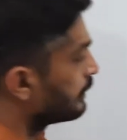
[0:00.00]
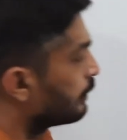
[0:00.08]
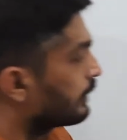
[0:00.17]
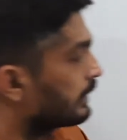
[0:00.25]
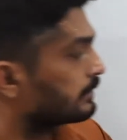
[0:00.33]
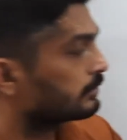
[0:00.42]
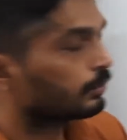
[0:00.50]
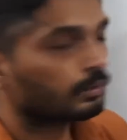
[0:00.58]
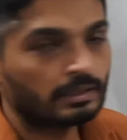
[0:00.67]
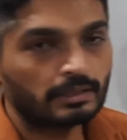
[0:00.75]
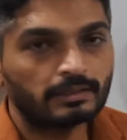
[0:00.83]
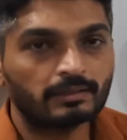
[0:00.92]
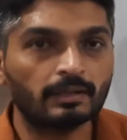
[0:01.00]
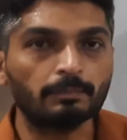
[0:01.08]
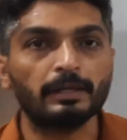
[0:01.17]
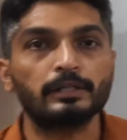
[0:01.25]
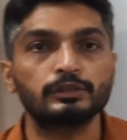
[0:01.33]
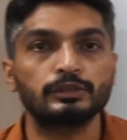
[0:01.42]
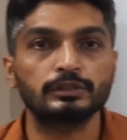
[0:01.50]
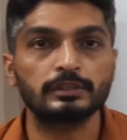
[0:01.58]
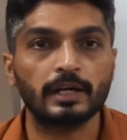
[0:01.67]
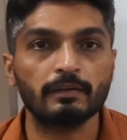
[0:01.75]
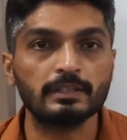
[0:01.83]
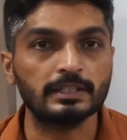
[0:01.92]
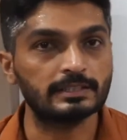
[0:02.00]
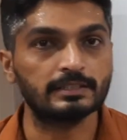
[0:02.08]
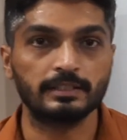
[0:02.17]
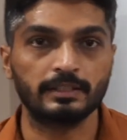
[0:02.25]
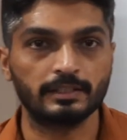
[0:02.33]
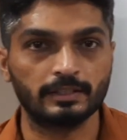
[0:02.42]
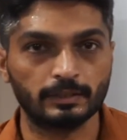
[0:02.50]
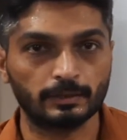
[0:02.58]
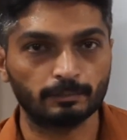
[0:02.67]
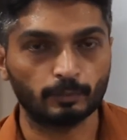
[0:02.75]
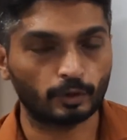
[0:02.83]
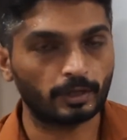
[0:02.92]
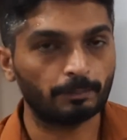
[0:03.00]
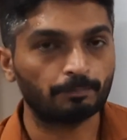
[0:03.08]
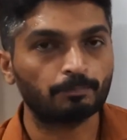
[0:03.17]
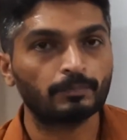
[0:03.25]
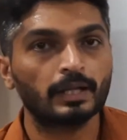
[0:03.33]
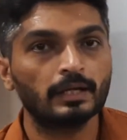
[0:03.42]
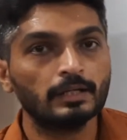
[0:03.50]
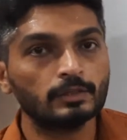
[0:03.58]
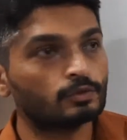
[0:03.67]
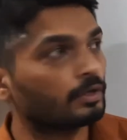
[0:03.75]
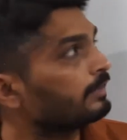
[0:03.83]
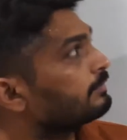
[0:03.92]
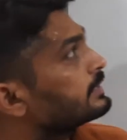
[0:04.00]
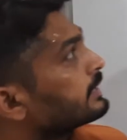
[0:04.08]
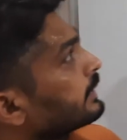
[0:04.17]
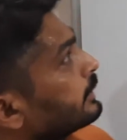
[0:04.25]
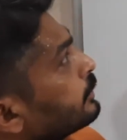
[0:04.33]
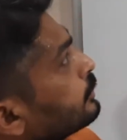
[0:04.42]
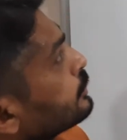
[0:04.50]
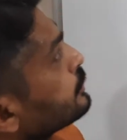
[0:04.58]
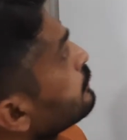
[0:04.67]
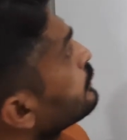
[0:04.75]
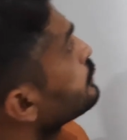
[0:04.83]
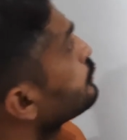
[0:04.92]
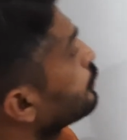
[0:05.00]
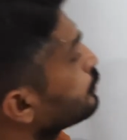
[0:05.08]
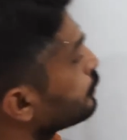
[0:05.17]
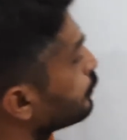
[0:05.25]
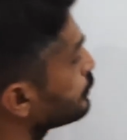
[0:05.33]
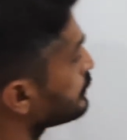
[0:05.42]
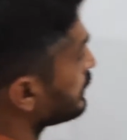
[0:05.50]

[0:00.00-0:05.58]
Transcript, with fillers: okay, so only three partitions I have considered here. Okay, so f is a continuous function on closed